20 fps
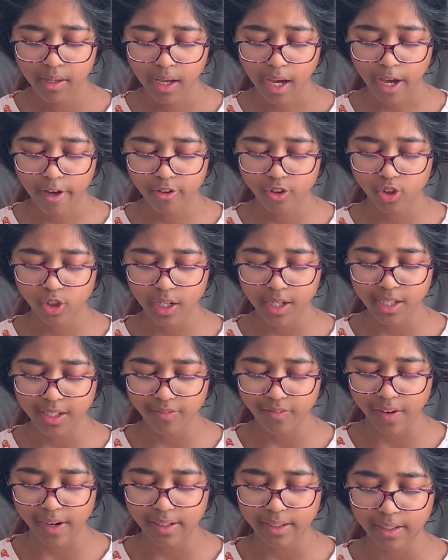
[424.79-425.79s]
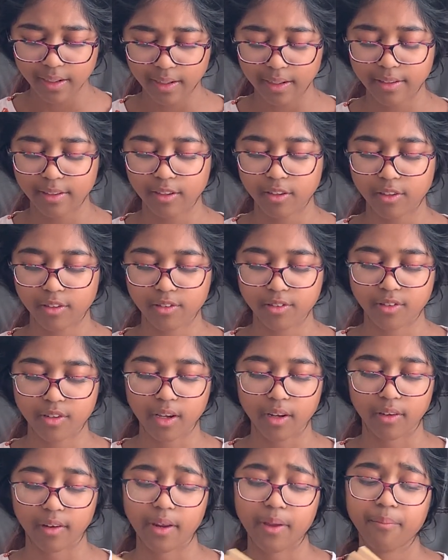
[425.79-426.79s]
I was trying to find out how to curse
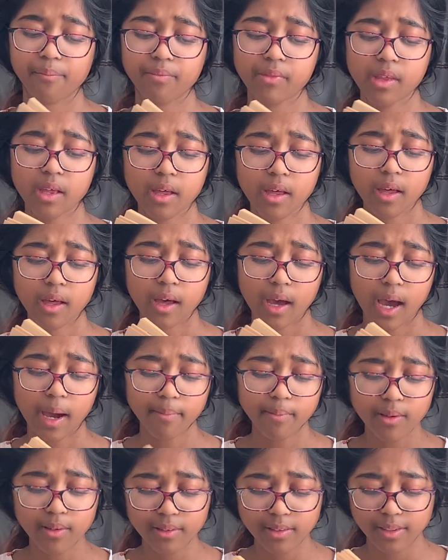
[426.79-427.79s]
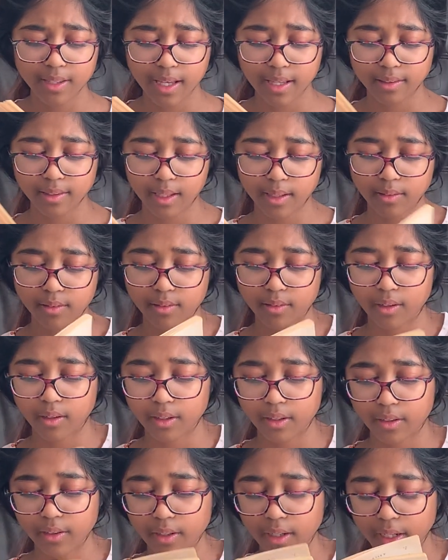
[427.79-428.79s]
Dudley. I'm not saying that's
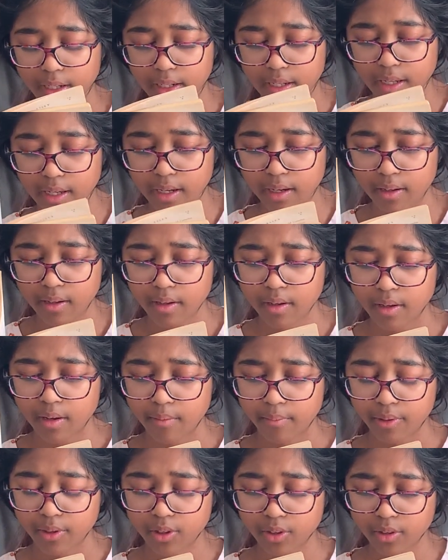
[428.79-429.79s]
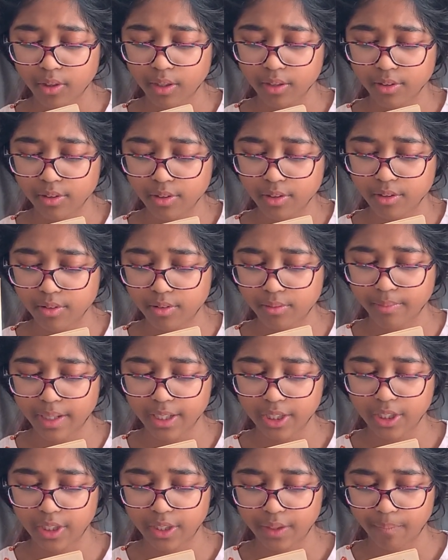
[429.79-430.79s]
not a good idea, but you're not to use
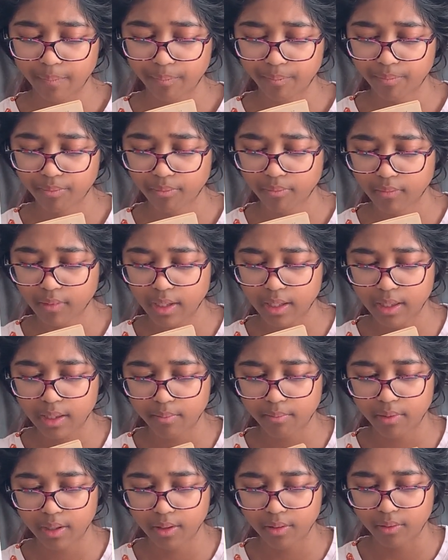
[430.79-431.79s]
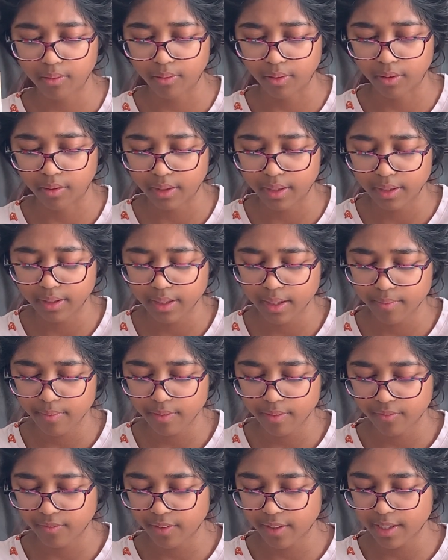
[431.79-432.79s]
magic in the Muggle world, except
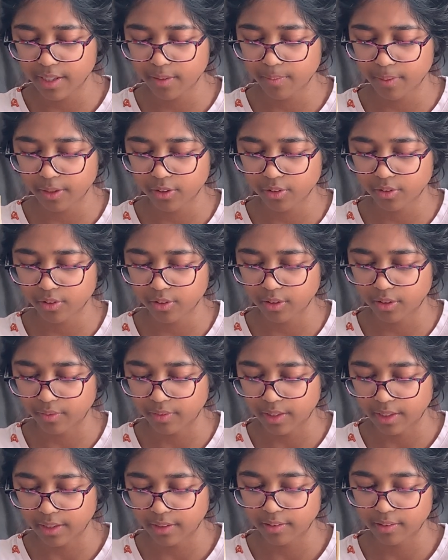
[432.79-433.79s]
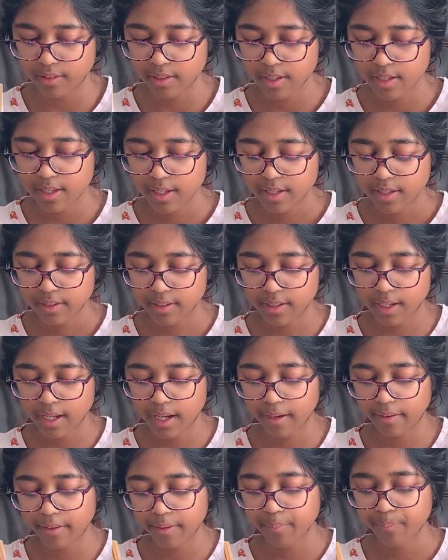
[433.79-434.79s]
in very special circumstances, said
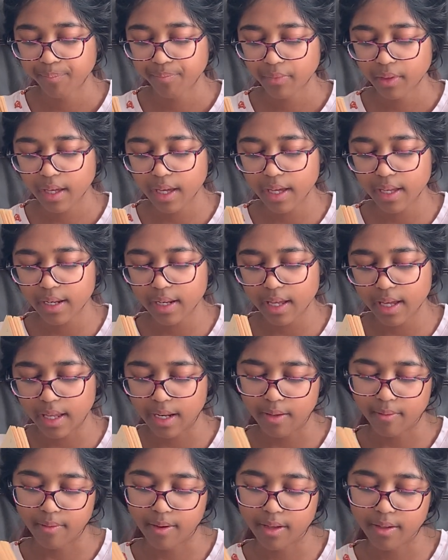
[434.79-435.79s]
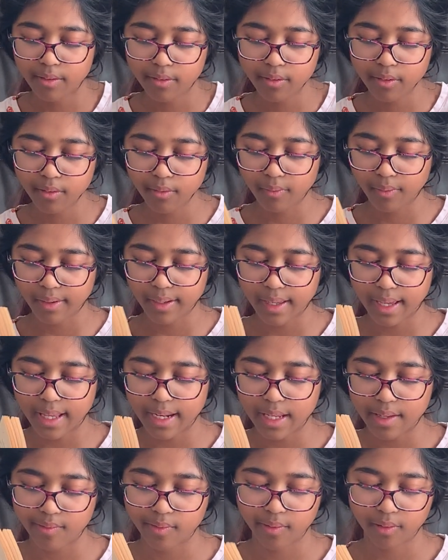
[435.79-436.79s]
Hagrid. And anyway, you couldn't work
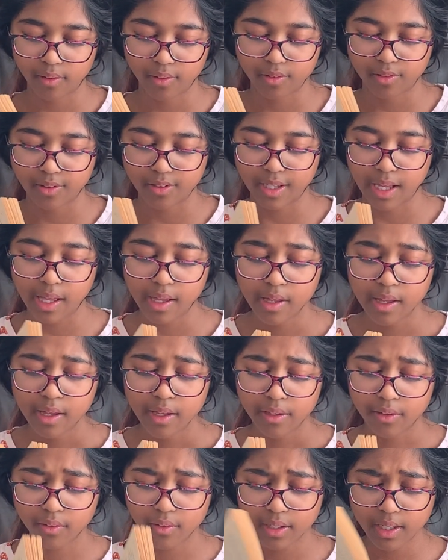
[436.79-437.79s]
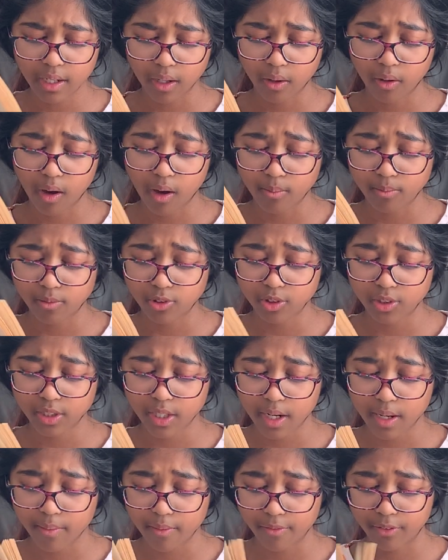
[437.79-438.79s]
any of them curses yet. You'll need a lot more
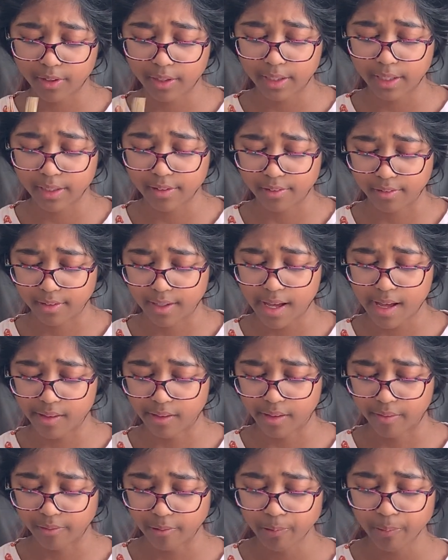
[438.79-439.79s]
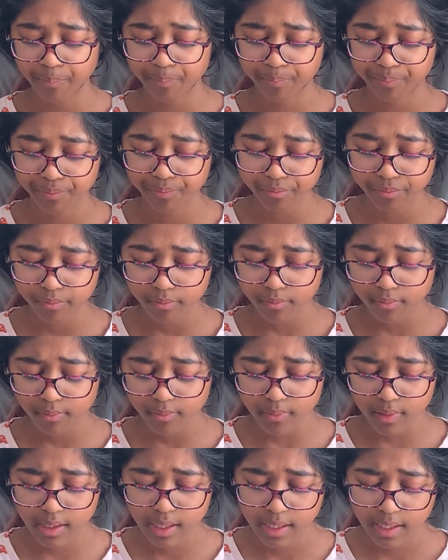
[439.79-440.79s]
study before you get to that level.
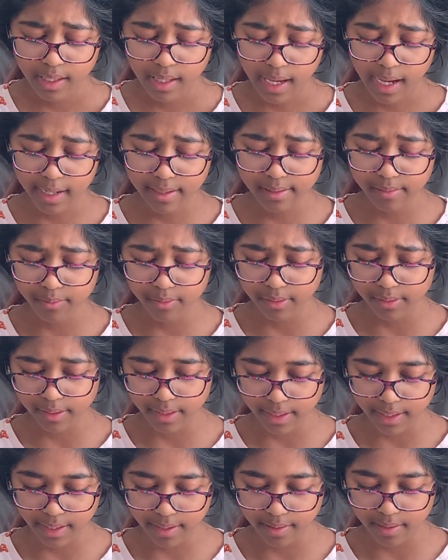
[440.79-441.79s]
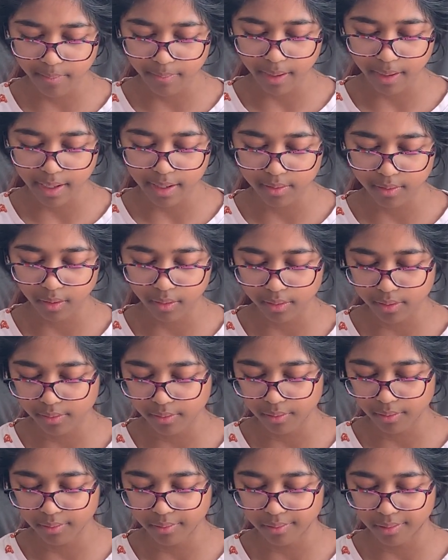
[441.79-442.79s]
Hagrid wouldn't let Harry buy a solid
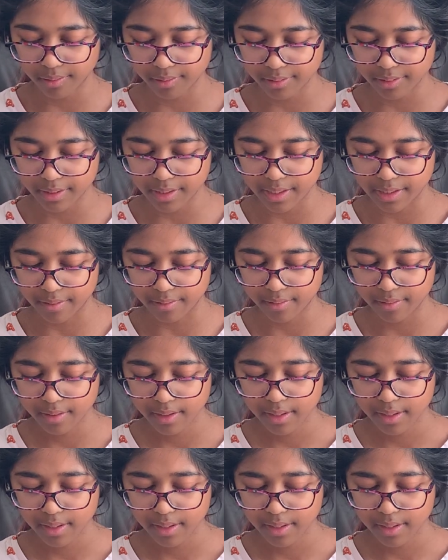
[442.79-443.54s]
gold cauldron either.